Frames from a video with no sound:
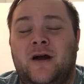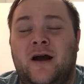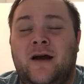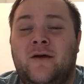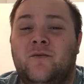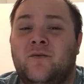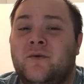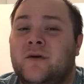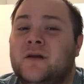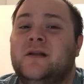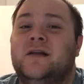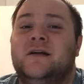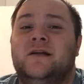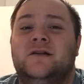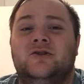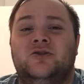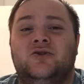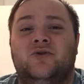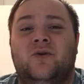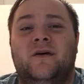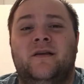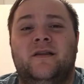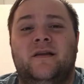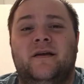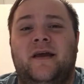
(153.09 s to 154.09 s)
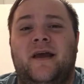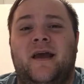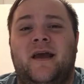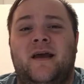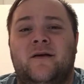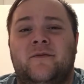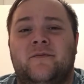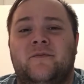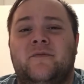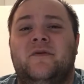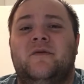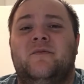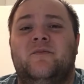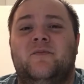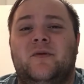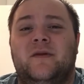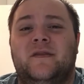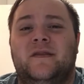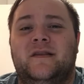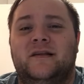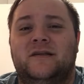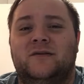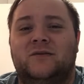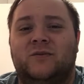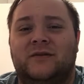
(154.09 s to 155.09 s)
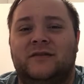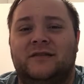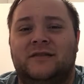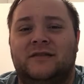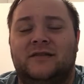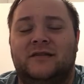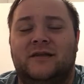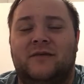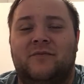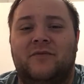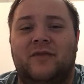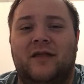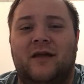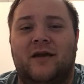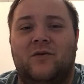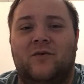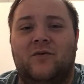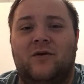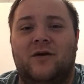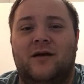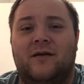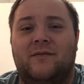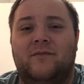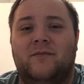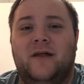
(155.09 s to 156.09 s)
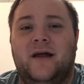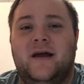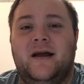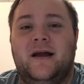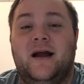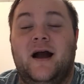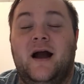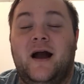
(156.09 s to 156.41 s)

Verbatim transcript: I really enjoy the games, but this wasn't something where I'm like,